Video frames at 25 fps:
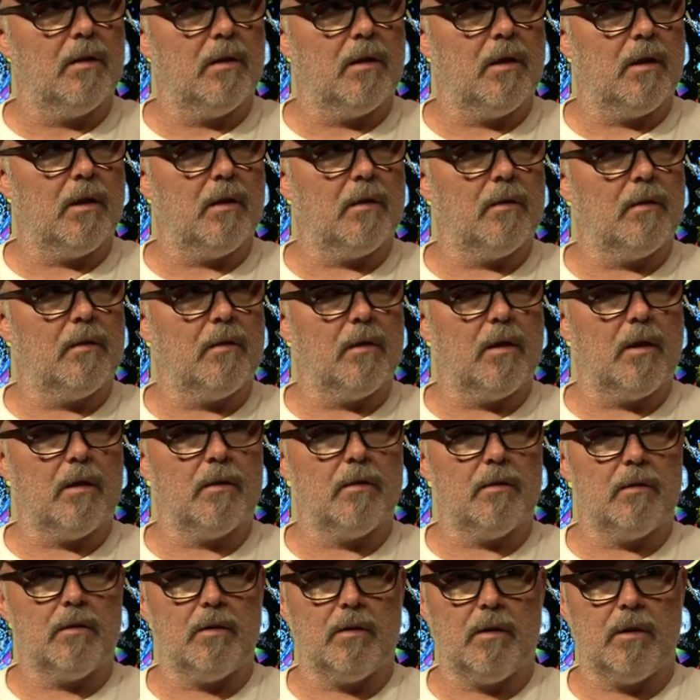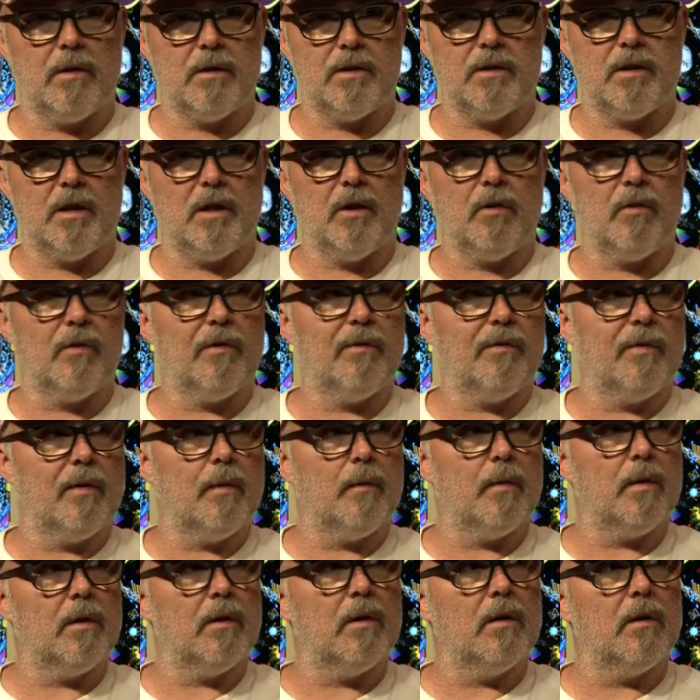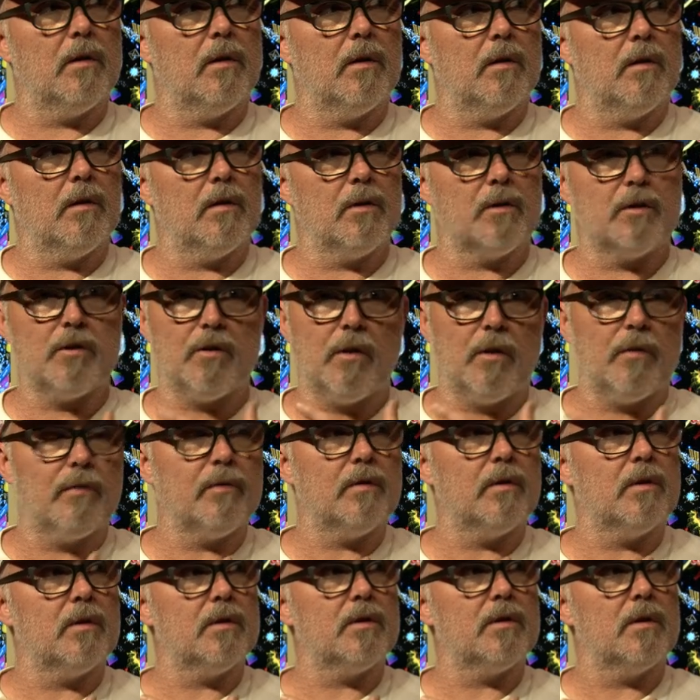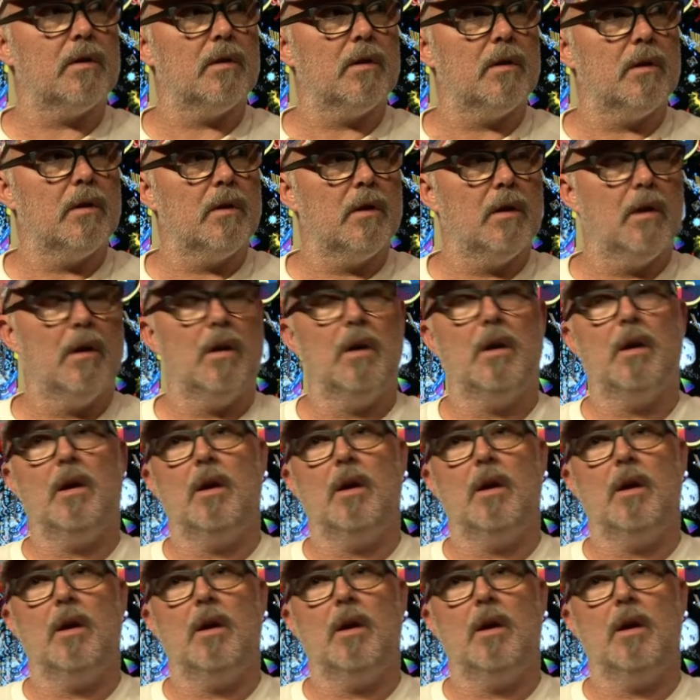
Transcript: that that kind of sacred feminine and the softness. Mm.